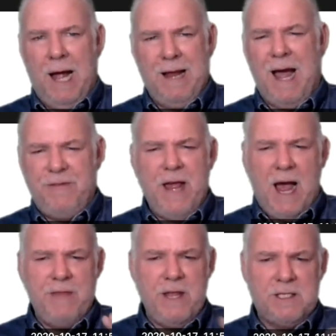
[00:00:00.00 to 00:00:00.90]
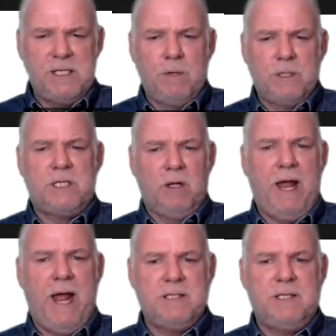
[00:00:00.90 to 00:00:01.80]
I think Zimmer still
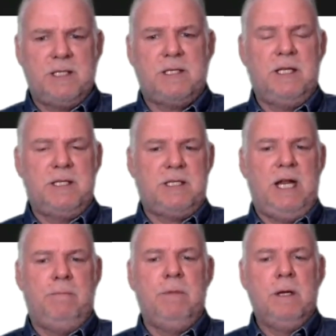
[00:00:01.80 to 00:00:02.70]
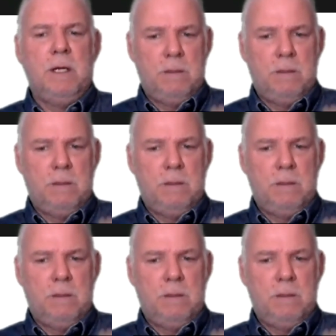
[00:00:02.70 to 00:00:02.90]
has this team.